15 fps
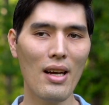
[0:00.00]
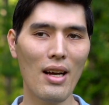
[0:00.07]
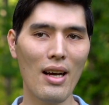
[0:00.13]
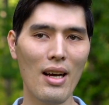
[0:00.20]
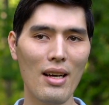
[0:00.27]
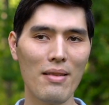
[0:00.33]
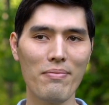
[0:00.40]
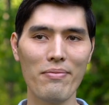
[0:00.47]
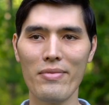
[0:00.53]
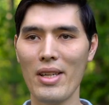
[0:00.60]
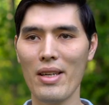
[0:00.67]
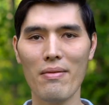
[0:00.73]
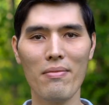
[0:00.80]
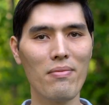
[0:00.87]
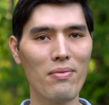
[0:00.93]

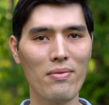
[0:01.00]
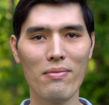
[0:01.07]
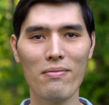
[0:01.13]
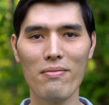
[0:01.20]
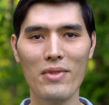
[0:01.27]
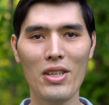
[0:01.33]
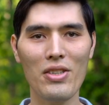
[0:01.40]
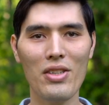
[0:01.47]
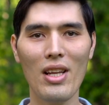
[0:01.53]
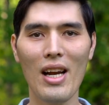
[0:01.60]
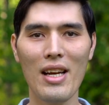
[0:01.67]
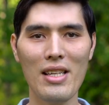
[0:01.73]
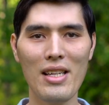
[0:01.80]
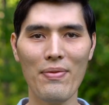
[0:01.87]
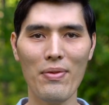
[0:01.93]
There's a lot
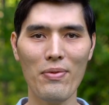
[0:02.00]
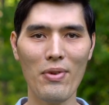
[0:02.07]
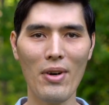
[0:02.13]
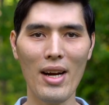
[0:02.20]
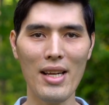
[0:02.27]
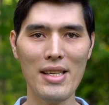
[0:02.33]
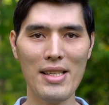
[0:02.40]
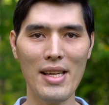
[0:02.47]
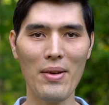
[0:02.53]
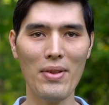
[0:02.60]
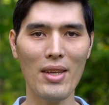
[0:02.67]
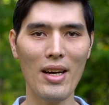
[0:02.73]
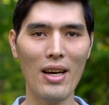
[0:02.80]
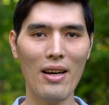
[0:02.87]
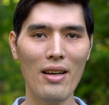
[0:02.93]
of different varieties out
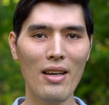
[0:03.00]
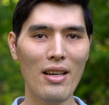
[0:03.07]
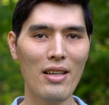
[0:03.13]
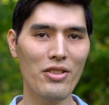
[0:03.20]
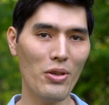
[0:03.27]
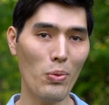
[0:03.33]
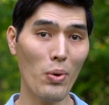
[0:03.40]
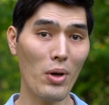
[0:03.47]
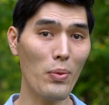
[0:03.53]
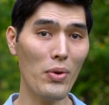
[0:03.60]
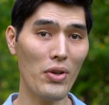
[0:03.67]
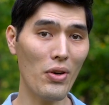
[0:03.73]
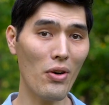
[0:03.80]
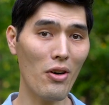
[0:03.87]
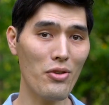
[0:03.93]
there, so work with
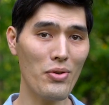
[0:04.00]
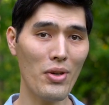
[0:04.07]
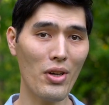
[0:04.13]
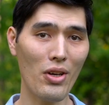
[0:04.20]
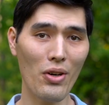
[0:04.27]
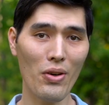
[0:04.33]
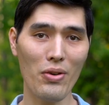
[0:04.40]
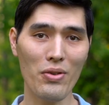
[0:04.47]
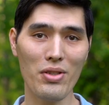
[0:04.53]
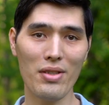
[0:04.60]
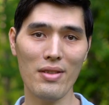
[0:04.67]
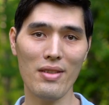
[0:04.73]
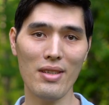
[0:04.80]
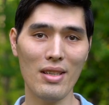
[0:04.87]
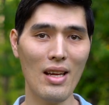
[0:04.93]
your archery coach
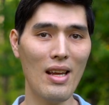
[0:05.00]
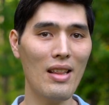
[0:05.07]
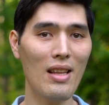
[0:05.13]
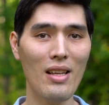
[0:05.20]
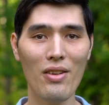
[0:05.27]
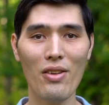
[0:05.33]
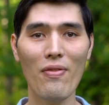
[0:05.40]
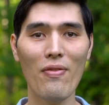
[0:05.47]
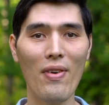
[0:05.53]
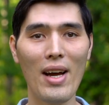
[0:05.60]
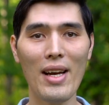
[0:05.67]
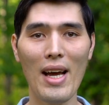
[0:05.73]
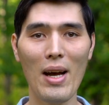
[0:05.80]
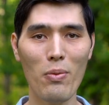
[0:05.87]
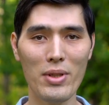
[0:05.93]
and
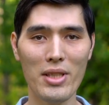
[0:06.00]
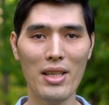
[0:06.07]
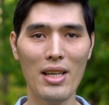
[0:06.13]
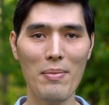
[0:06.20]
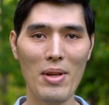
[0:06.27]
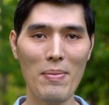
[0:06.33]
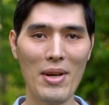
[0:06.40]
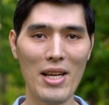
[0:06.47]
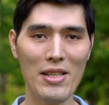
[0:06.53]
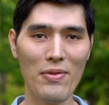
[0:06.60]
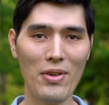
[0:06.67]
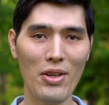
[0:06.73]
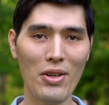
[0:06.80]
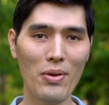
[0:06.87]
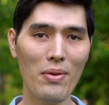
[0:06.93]
find out what's going to be best
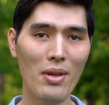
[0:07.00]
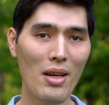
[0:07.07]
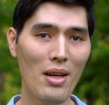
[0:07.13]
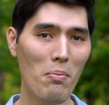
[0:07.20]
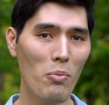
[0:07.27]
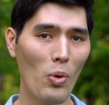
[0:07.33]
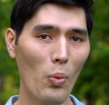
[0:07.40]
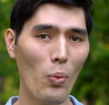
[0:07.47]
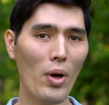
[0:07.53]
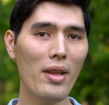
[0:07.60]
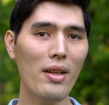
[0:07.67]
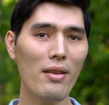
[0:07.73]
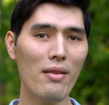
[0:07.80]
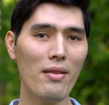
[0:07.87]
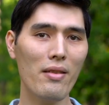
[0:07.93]
for you. But
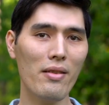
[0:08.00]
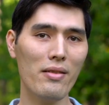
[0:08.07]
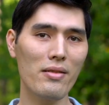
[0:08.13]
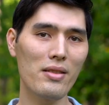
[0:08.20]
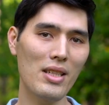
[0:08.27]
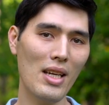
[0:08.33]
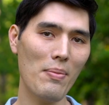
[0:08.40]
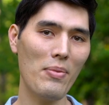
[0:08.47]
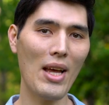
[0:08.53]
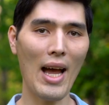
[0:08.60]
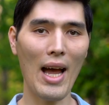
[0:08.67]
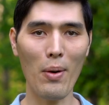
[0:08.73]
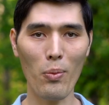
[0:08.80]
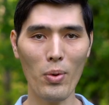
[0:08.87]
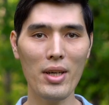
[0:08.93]
one tip that
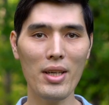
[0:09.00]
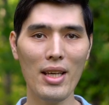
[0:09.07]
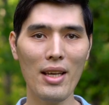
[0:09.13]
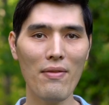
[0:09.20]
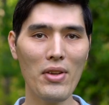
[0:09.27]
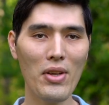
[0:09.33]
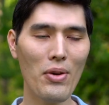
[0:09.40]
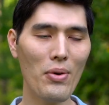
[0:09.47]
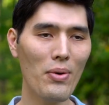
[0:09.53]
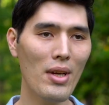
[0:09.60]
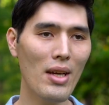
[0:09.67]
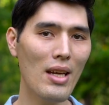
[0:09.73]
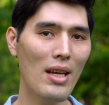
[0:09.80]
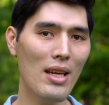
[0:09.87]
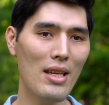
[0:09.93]
I would give you
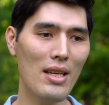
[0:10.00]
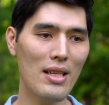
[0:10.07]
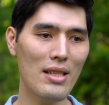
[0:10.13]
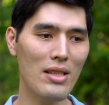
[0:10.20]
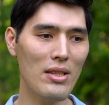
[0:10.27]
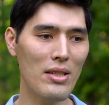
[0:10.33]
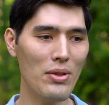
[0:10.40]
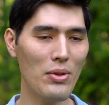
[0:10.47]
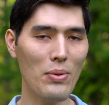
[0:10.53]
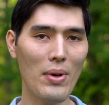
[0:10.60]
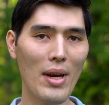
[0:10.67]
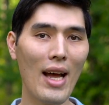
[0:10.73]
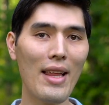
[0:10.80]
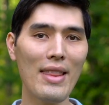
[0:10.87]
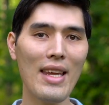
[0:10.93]
is to
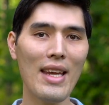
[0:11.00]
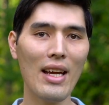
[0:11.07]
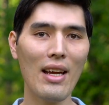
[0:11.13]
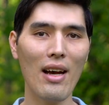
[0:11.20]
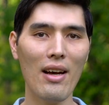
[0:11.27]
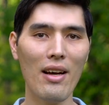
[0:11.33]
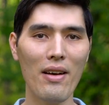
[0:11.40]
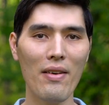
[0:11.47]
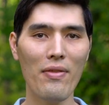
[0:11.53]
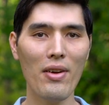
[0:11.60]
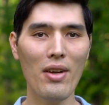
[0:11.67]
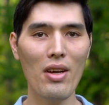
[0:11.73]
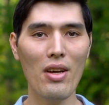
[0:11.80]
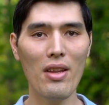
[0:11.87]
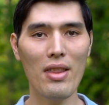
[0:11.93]
not think of
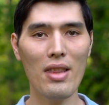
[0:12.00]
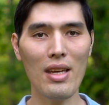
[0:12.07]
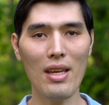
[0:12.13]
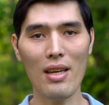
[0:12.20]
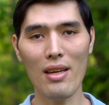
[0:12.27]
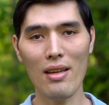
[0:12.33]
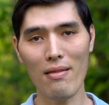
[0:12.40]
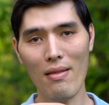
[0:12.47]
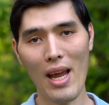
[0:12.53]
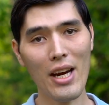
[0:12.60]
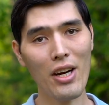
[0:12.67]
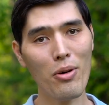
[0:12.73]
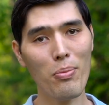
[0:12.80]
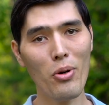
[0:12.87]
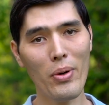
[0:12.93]
the
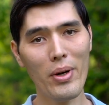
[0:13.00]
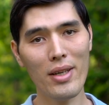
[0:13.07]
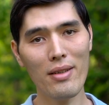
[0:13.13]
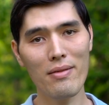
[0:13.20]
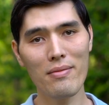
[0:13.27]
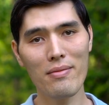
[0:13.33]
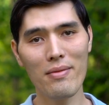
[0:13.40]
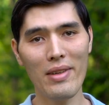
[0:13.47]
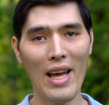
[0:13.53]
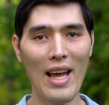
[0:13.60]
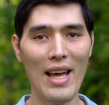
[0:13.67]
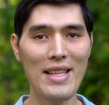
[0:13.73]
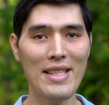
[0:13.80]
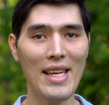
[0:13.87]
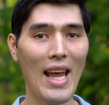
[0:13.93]
anchor point
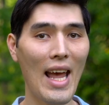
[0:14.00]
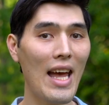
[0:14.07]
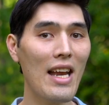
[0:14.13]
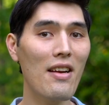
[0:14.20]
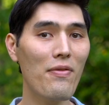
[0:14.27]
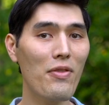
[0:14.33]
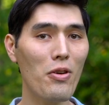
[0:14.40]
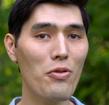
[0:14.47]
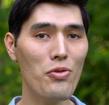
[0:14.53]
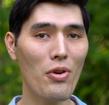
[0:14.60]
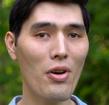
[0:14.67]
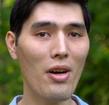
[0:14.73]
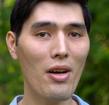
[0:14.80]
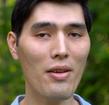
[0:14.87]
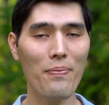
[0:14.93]
as the end of your
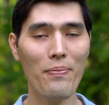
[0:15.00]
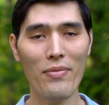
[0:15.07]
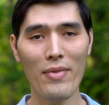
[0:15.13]
draw.